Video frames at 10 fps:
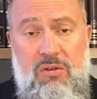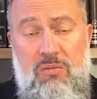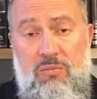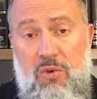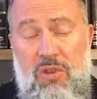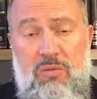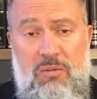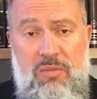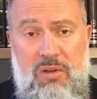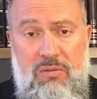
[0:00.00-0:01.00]
or more than
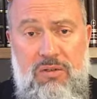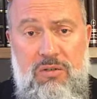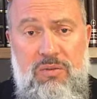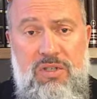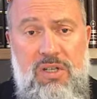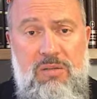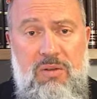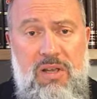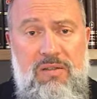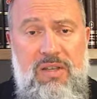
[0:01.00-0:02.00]
one perush, which
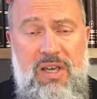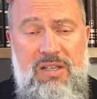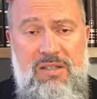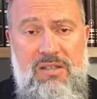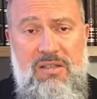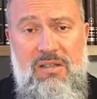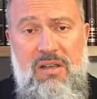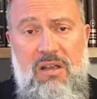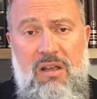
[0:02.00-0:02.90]
explain the essence